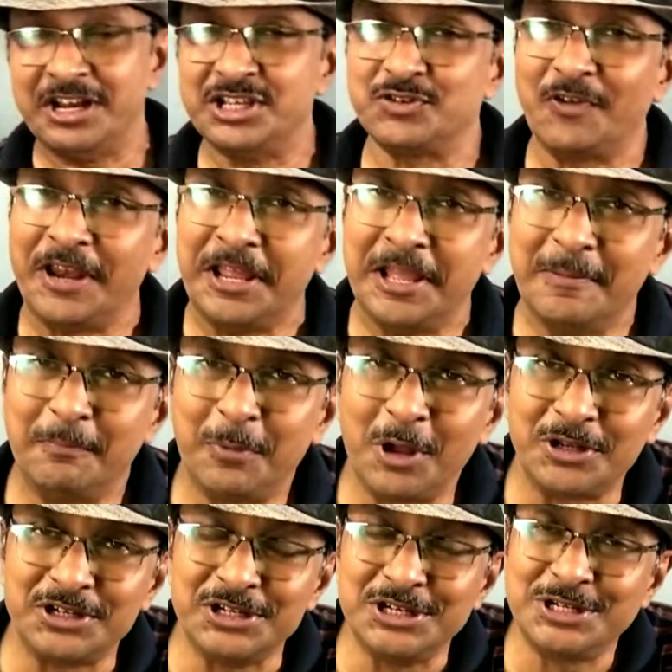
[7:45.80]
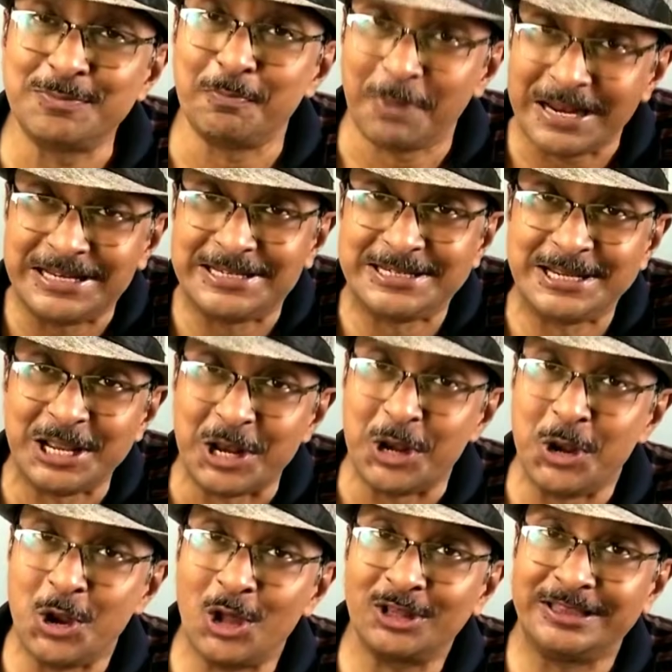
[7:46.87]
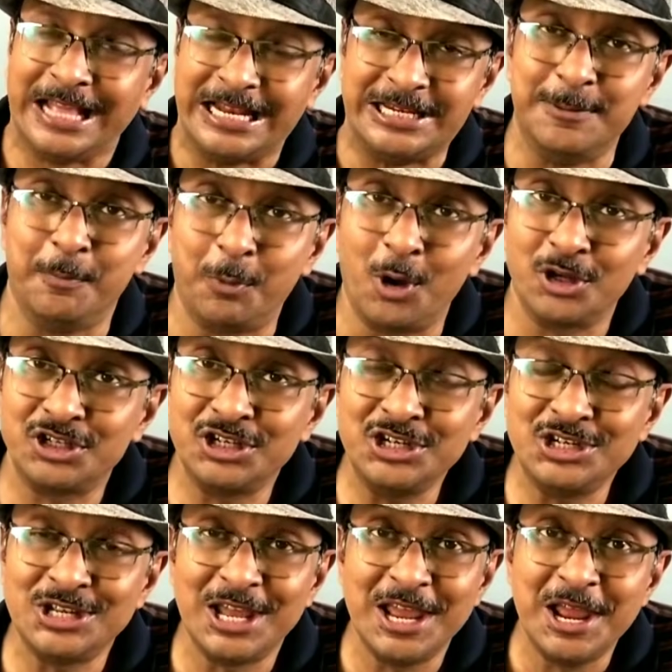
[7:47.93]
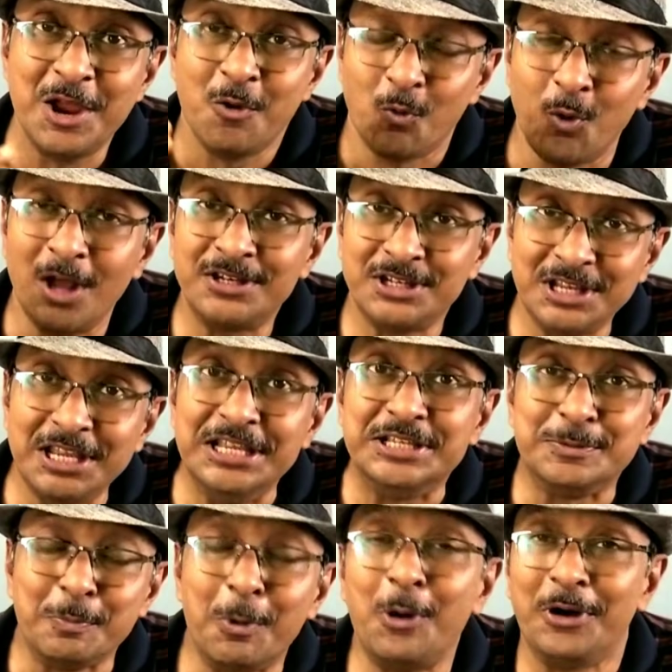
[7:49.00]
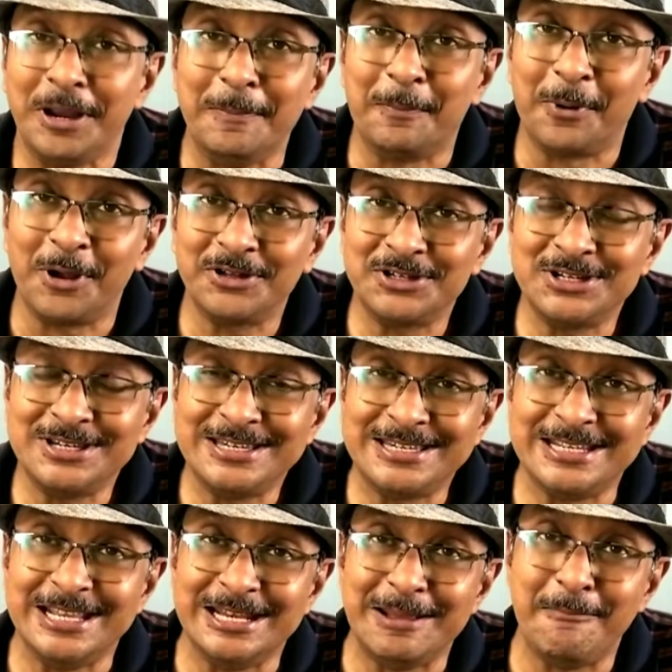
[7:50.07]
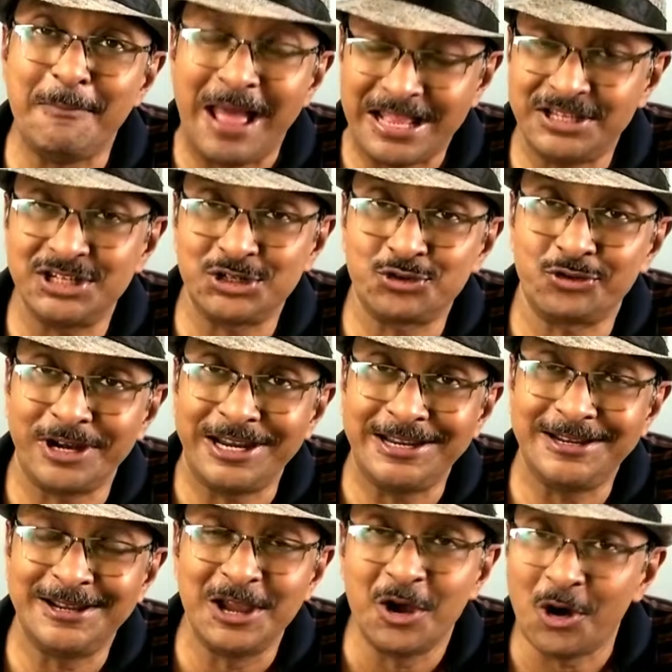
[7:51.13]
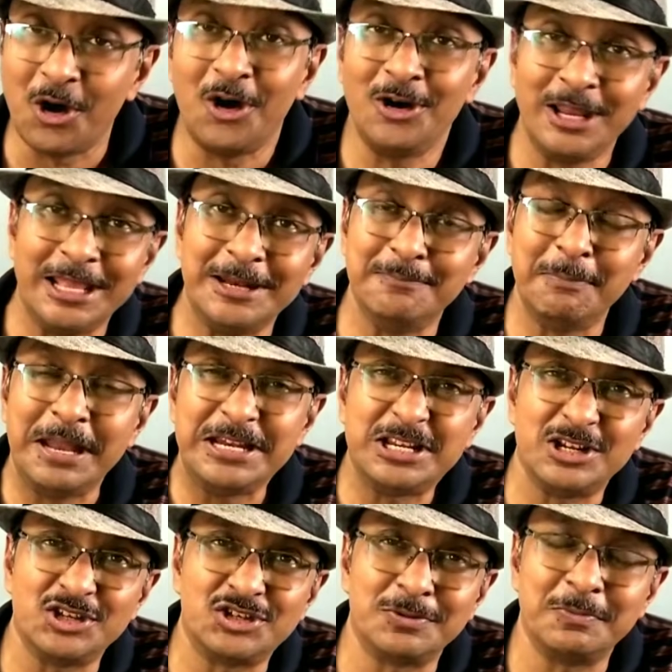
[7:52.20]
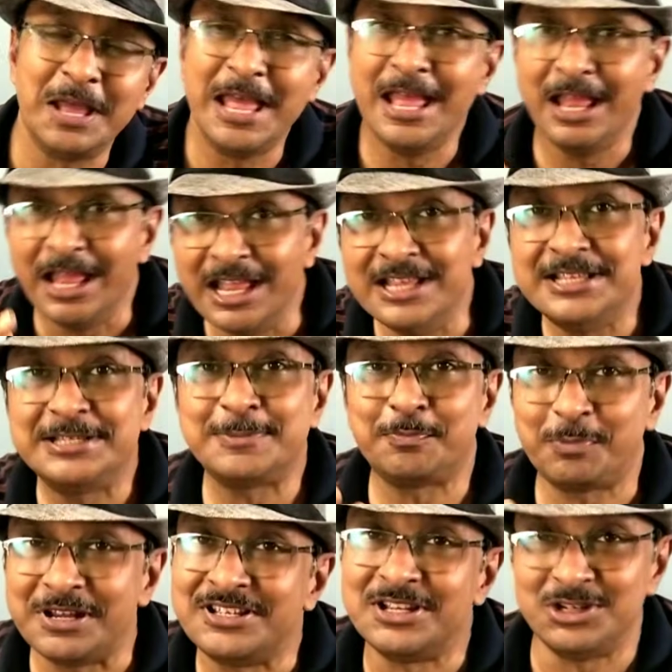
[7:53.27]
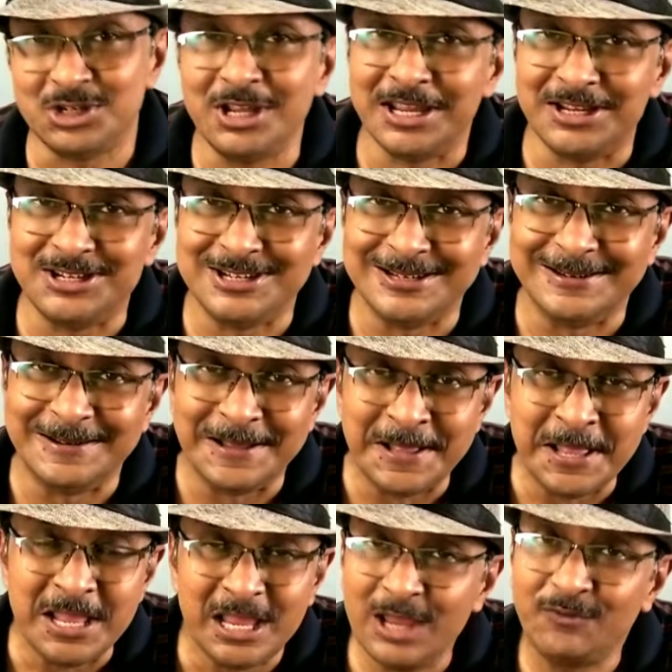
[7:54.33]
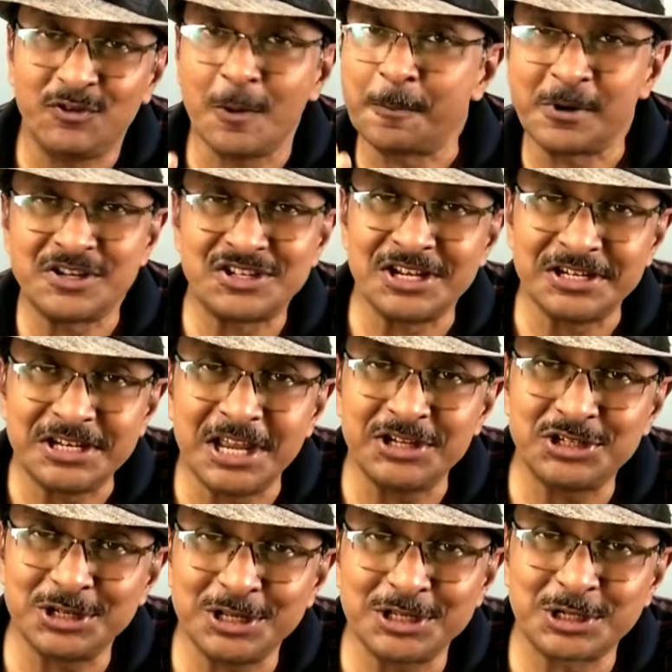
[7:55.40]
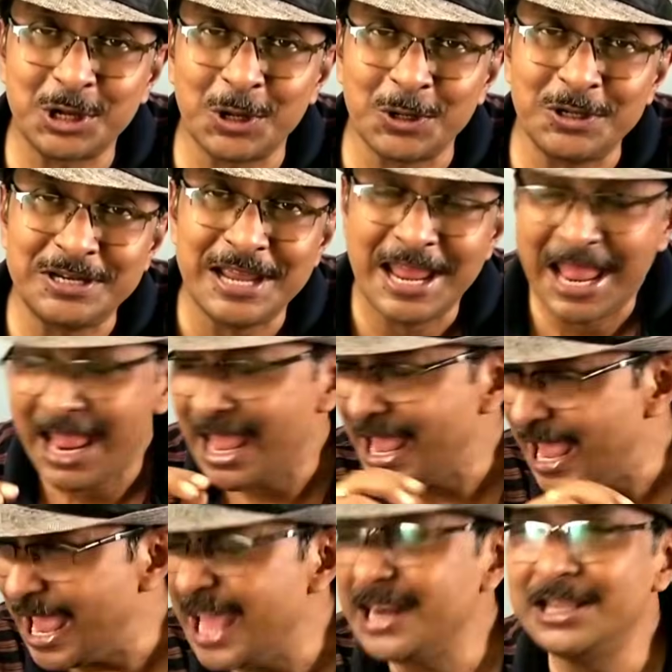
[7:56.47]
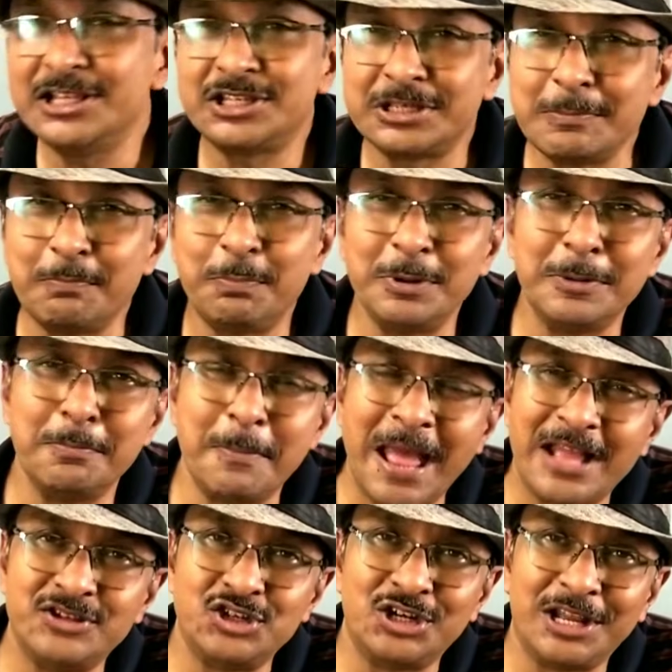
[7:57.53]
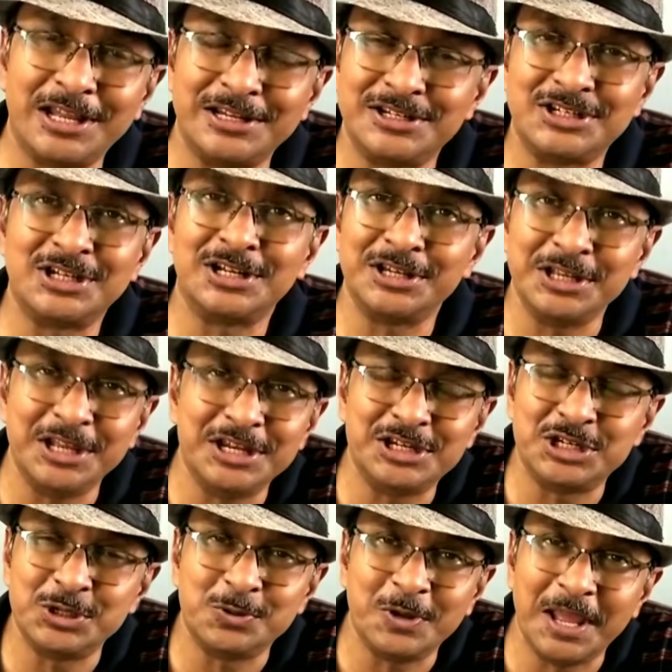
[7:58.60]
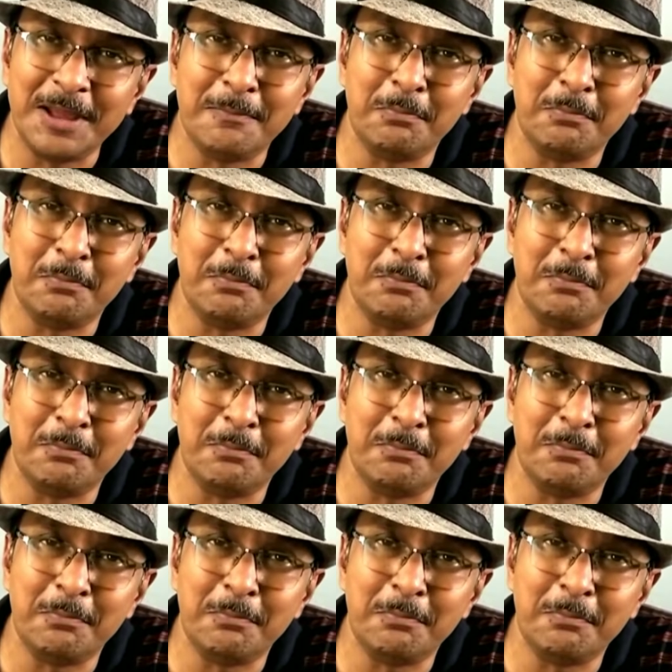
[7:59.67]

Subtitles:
is very important, but not that important. What is more important in a magic trick or in mentalism is presentation. If your presentation is good, any simple magic can turn into a